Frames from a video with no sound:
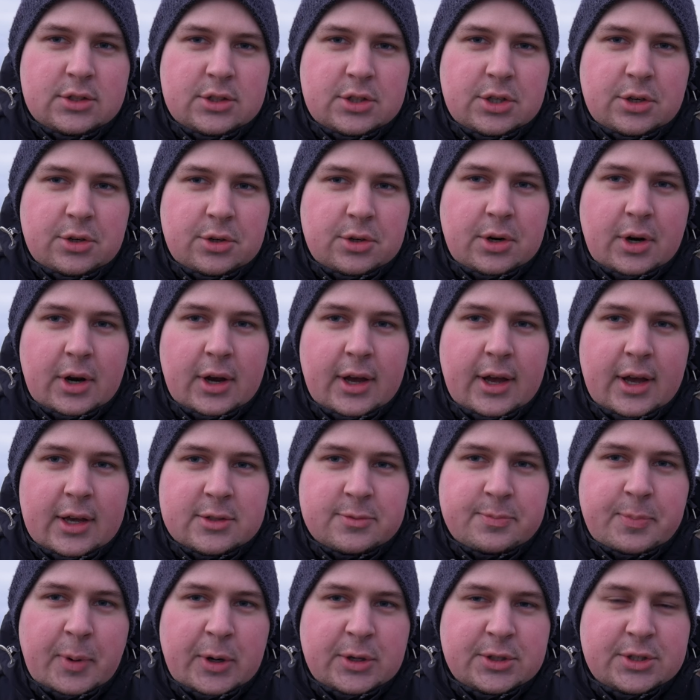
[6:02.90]
two
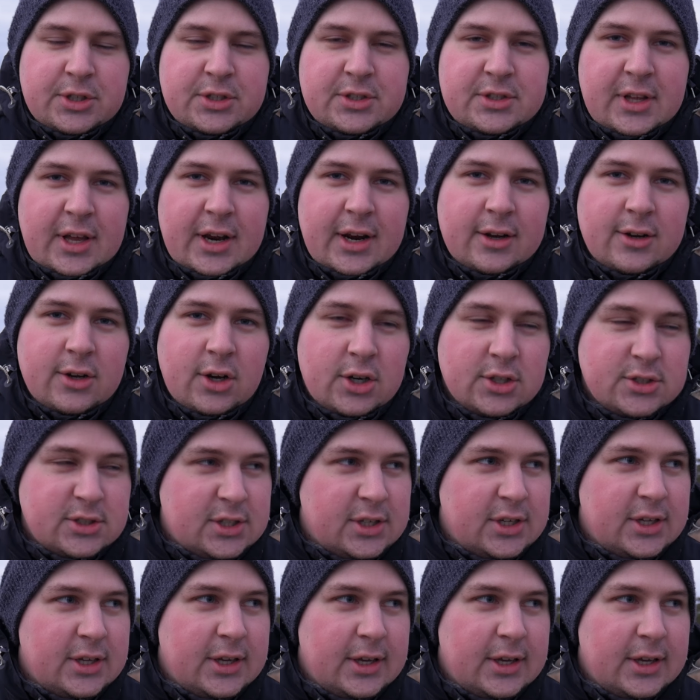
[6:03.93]
exposures that I got.